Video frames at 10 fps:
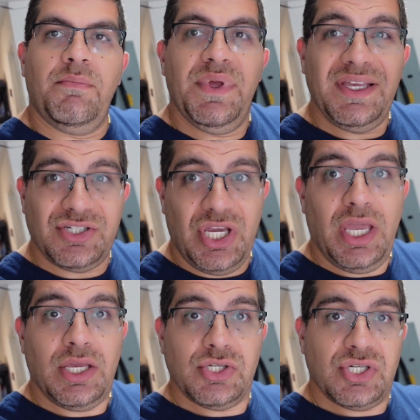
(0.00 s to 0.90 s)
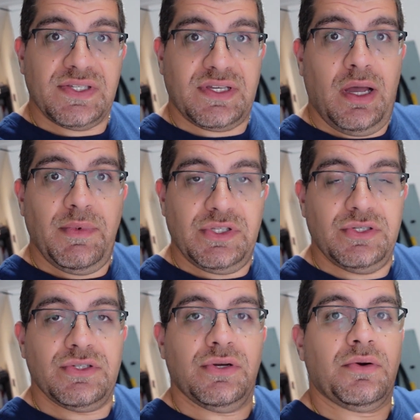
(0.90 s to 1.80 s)
big change is coming
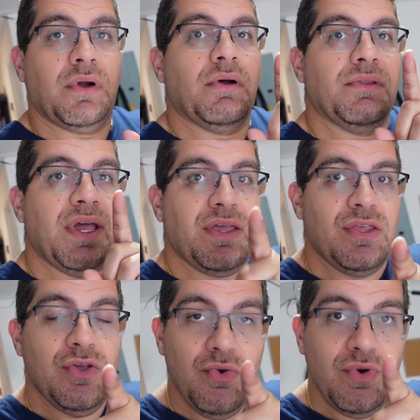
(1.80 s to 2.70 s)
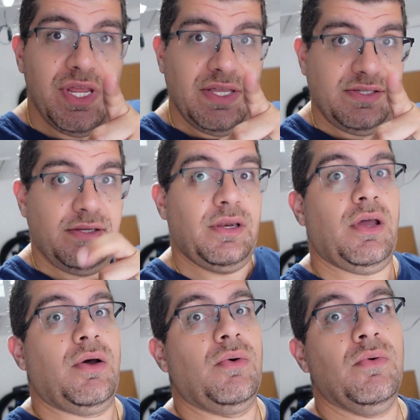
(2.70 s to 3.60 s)
to Turo that you need to
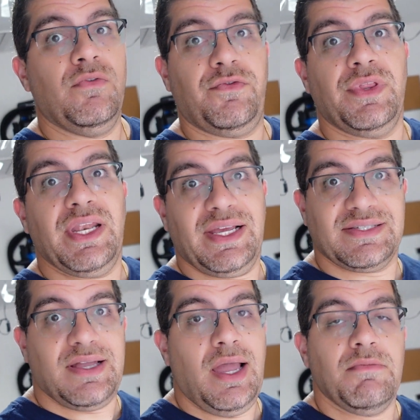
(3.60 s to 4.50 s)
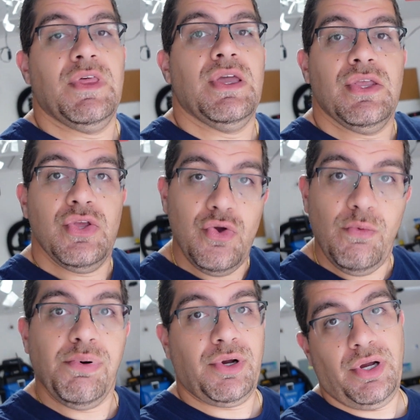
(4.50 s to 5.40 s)
know for the next time that you
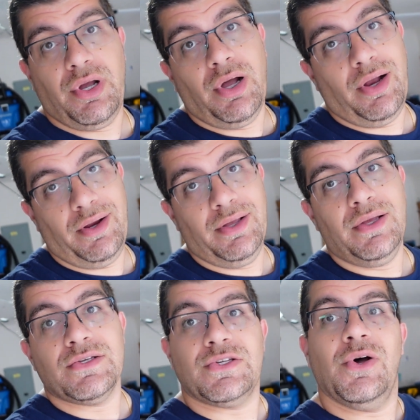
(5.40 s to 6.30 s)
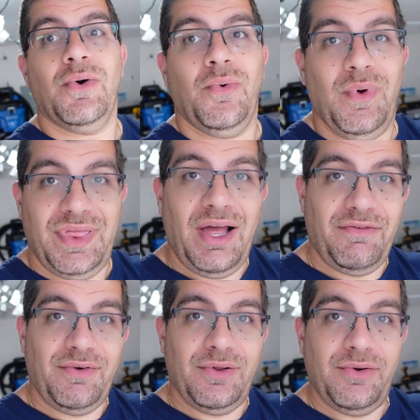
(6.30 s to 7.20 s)
book a car. So without
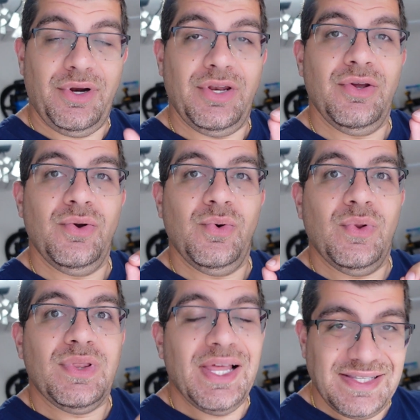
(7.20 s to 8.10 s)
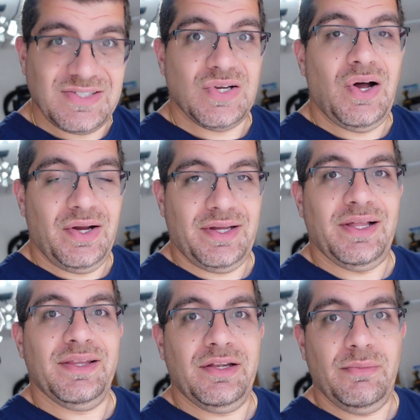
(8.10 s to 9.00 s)
further ado, let's talk
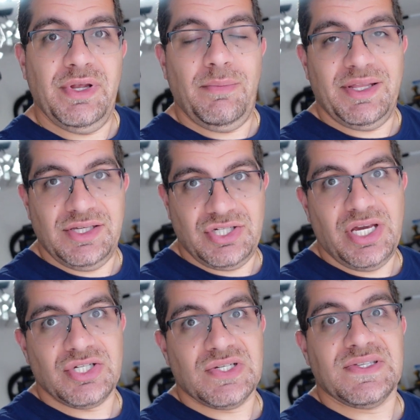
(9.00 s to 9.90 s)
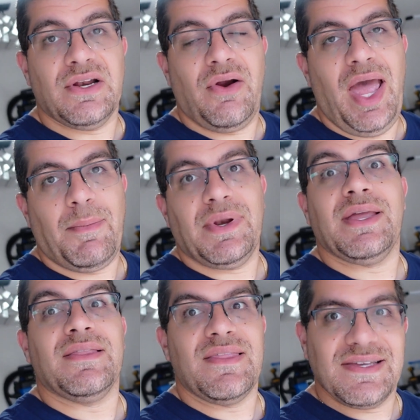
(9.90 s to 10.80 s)
a little bit about the changes that are
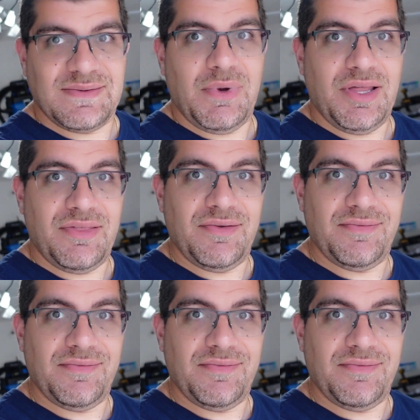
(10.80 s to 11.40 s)
happening this month.